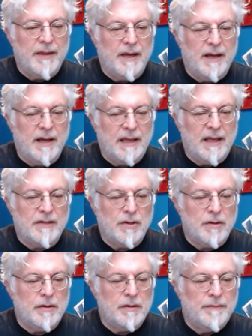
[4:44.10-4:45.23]
uh, gets
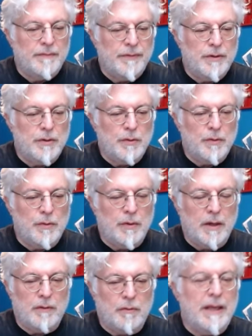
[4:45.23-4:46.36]
her to
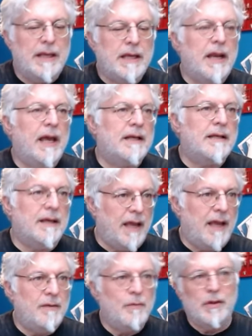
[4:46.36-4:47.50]
uh, reconnect,
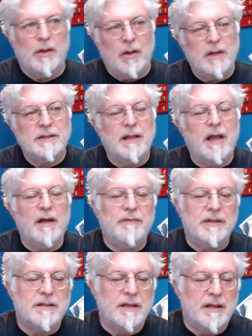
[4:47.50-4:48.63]
again, with a lost love.
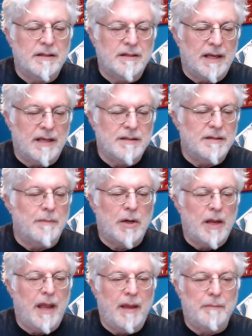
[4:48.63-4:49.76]
This is uh, like a summer camp